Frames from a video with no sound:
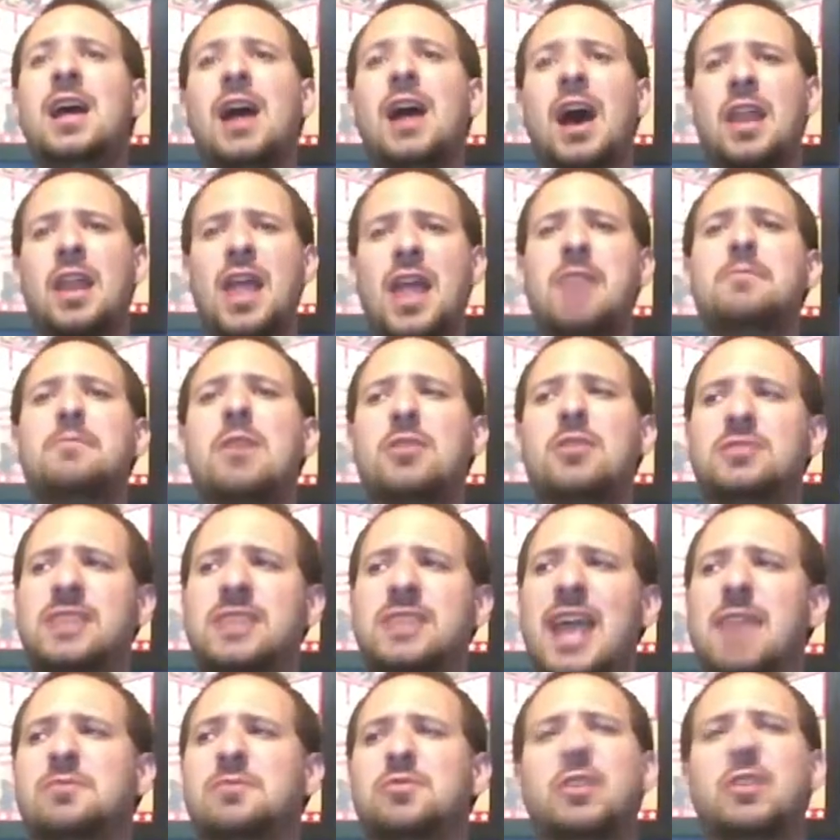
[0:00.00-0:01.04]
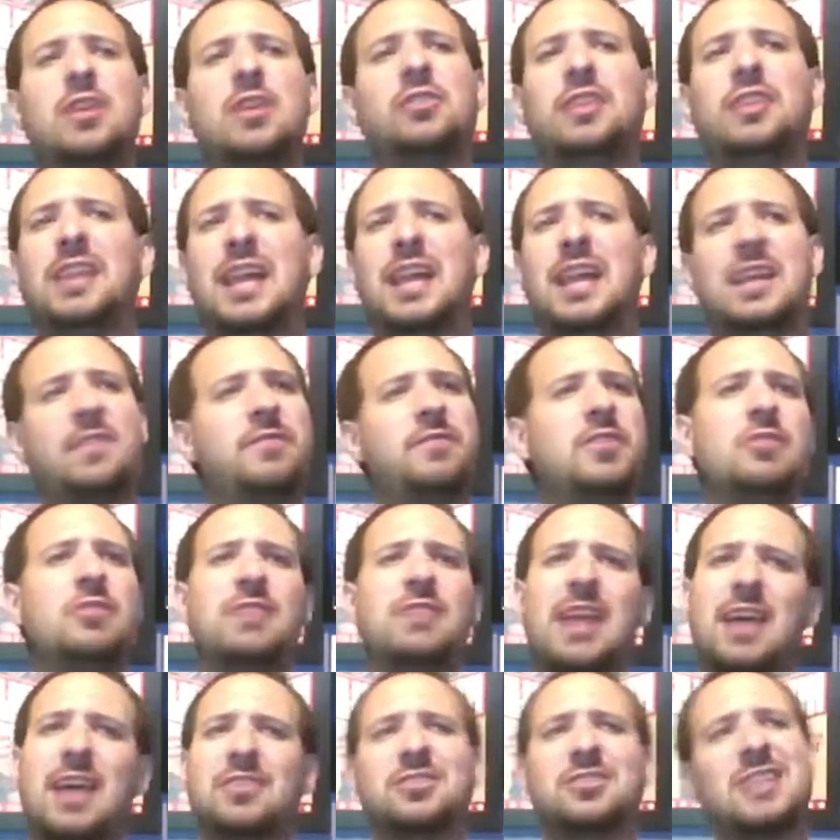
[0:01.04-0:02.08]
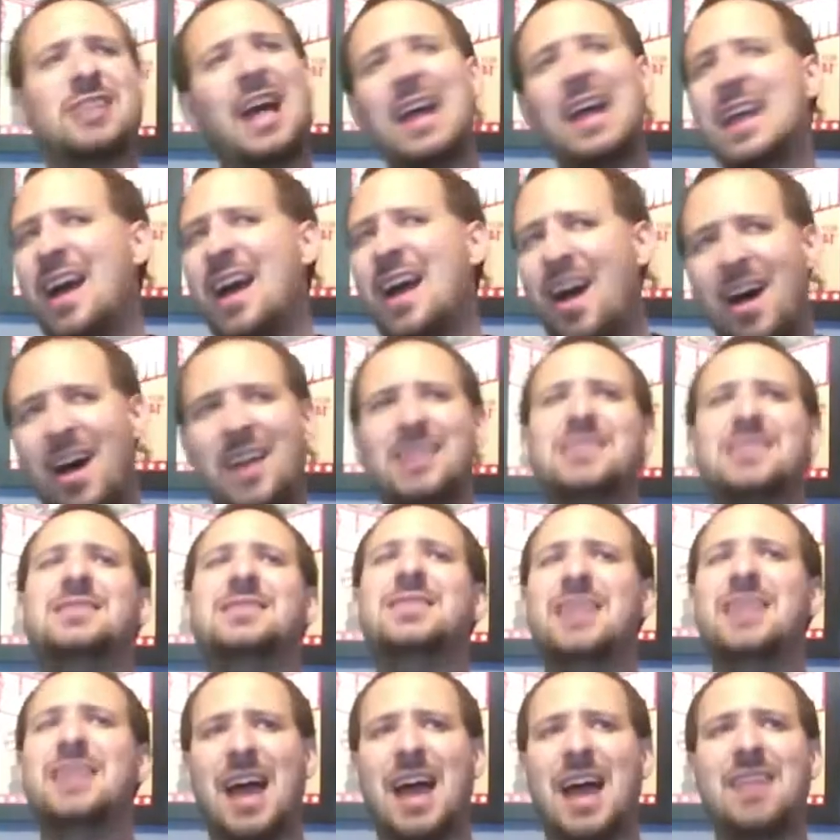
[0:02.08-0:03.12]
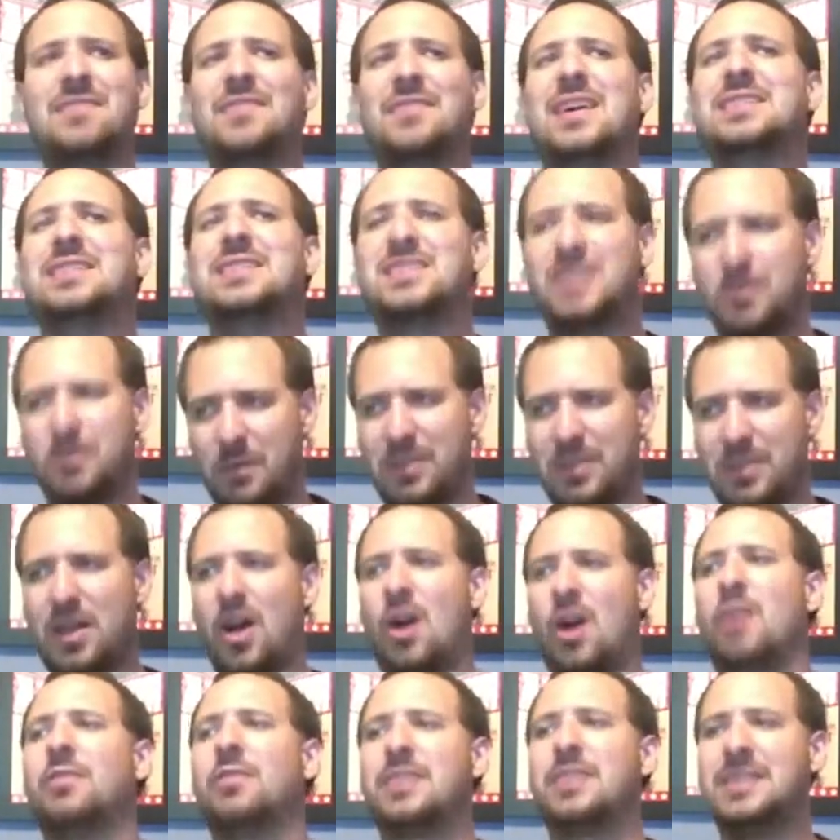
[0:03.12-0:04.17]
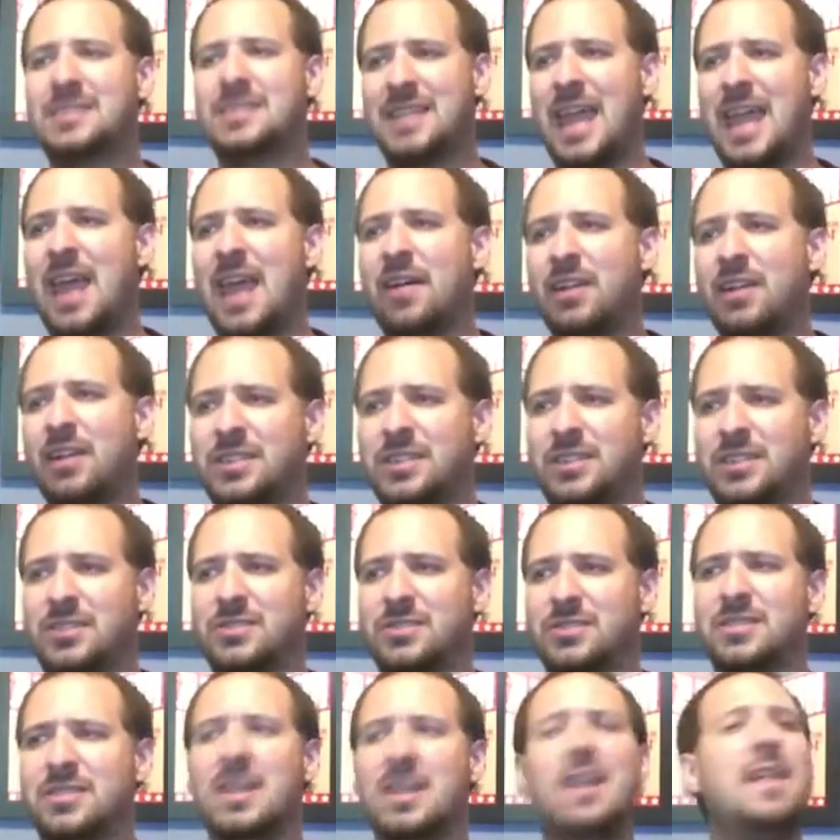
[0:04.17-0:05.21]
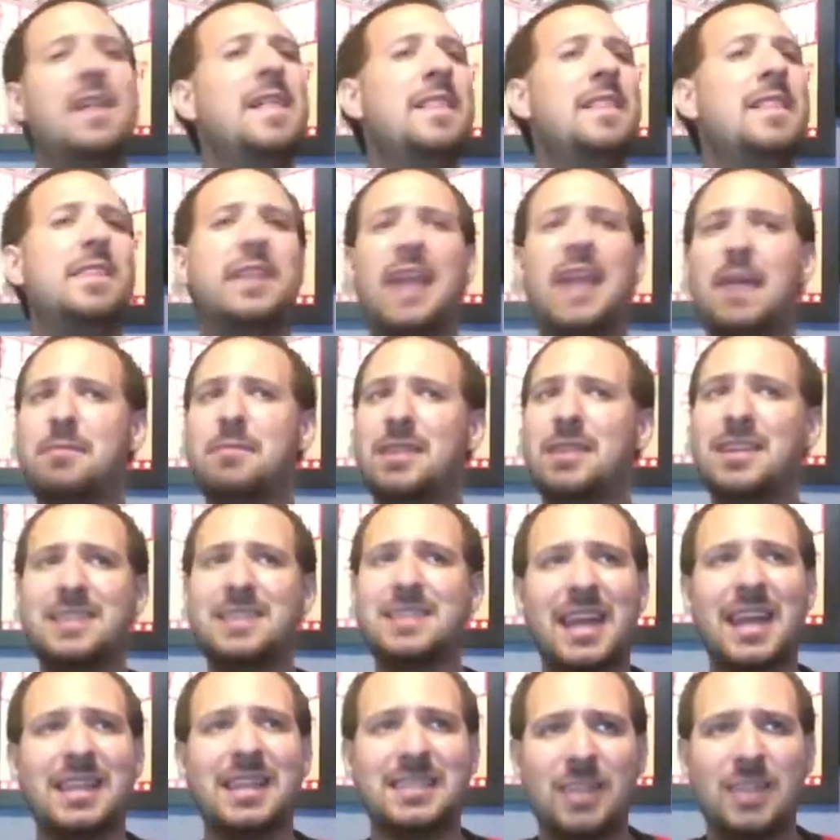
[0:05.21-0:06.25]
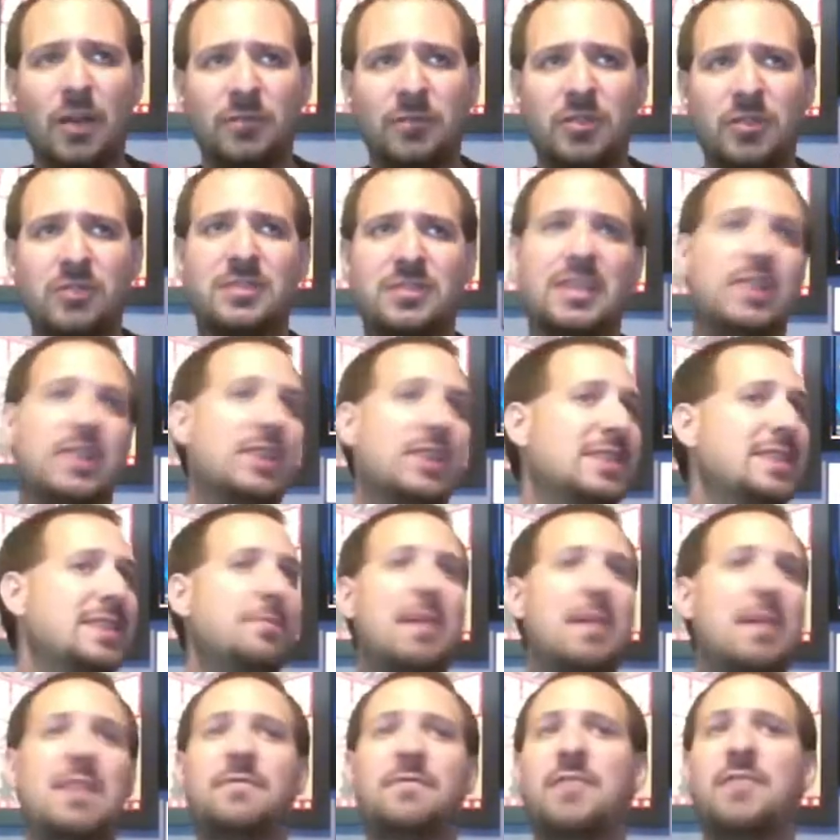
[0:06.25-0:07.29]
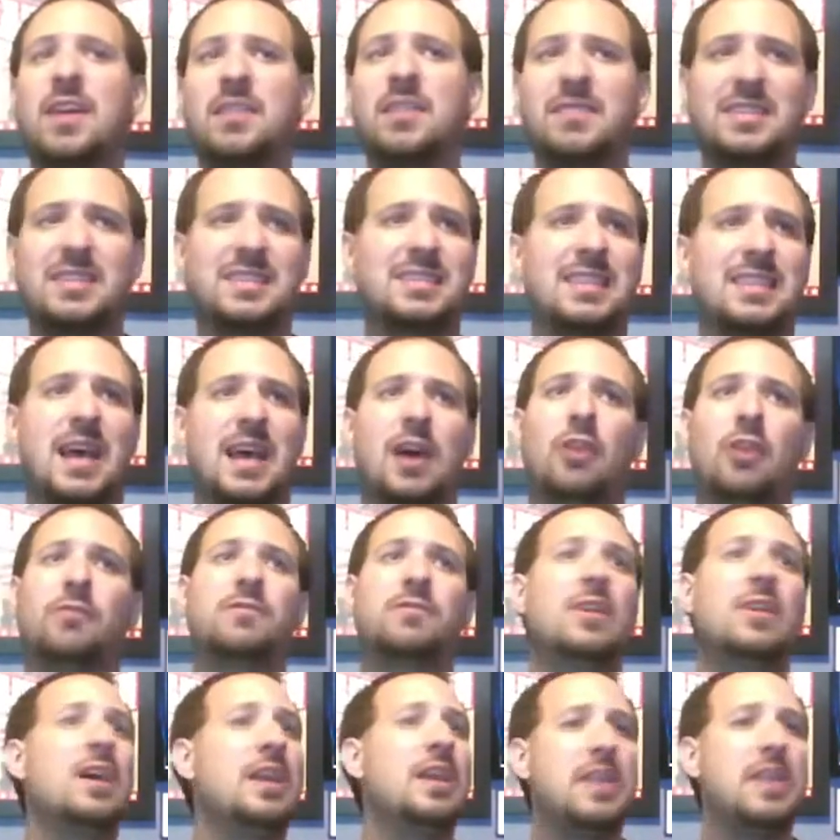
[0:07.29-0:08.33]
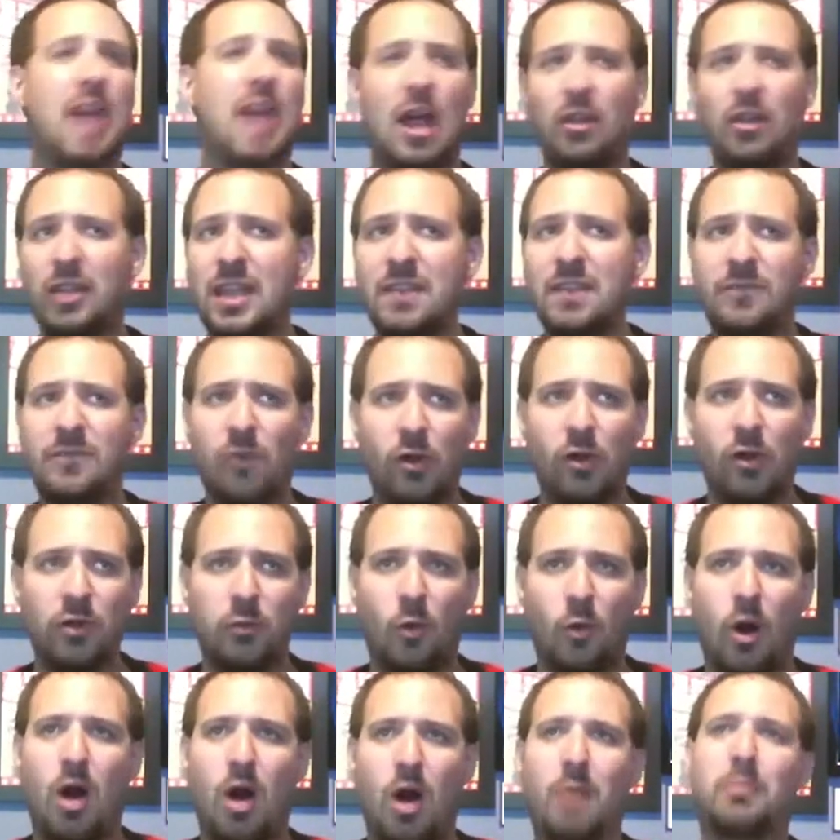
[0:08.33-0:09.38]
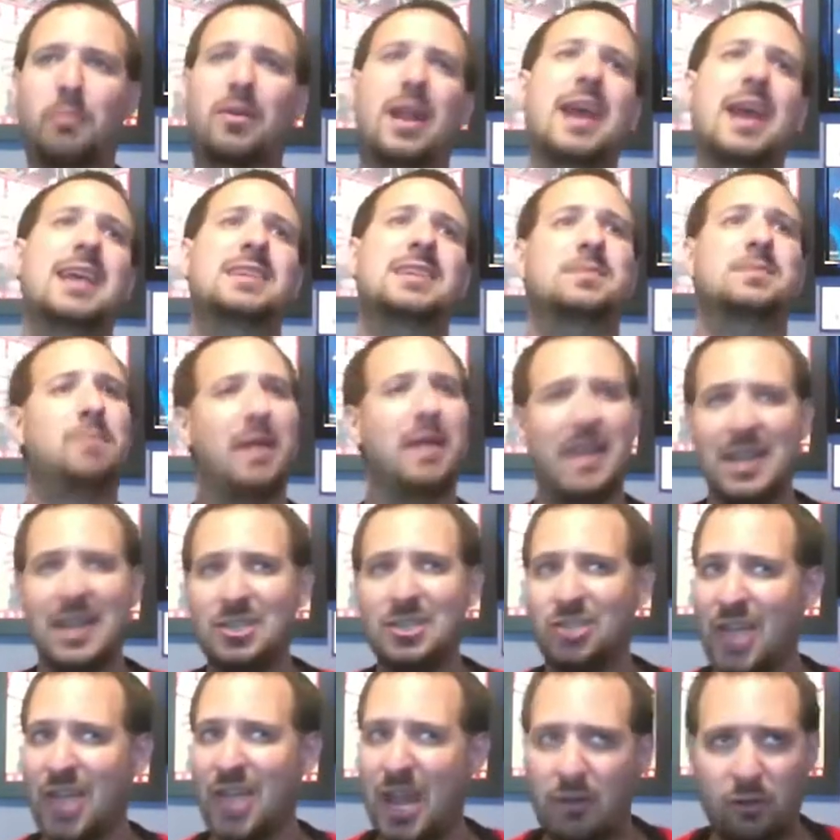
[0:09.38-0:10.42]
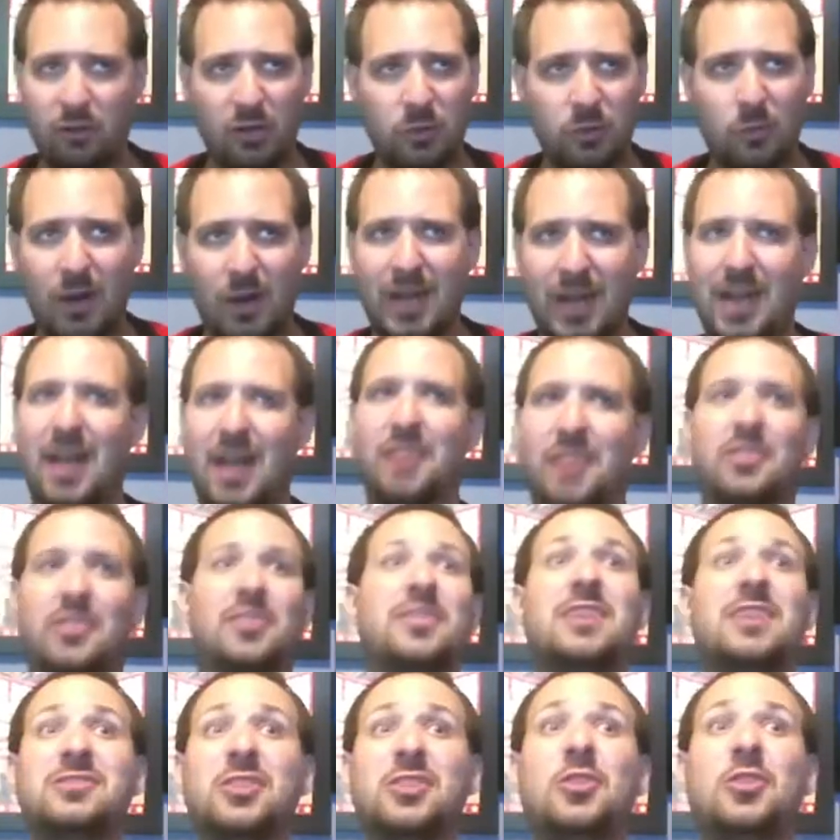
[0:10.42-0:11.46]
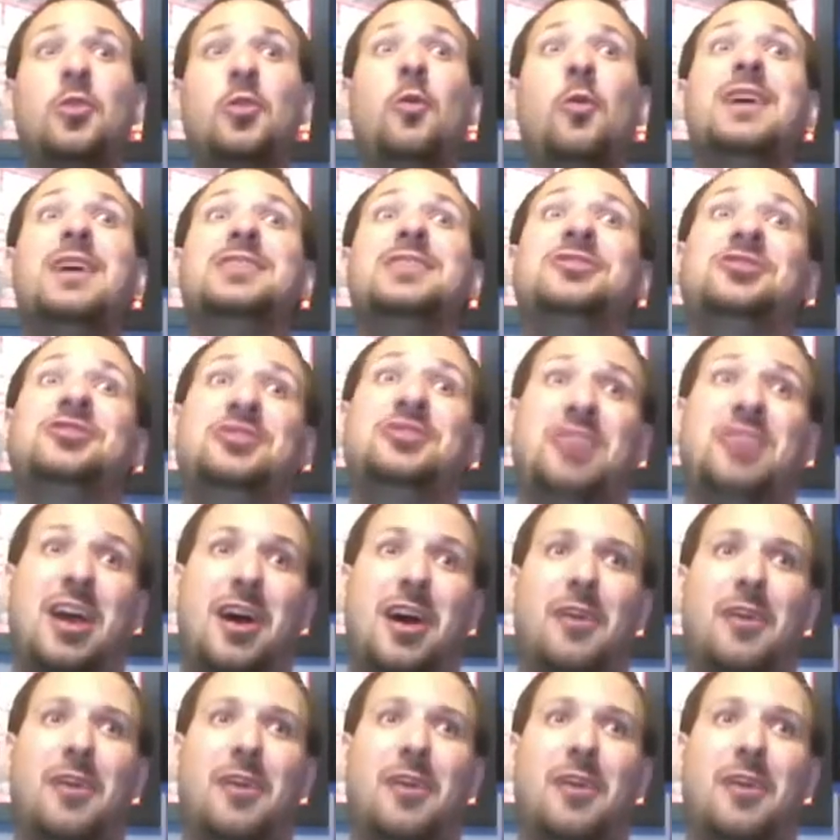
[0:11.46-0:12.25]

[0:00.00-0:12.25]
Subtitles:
Unlike most games where you only like a few characters, I honestly got invested with all these characters. The game didn't take itself too serious. It made fun of itself, not only in fourth wall breaks, but in general with one another. There's a quiz show.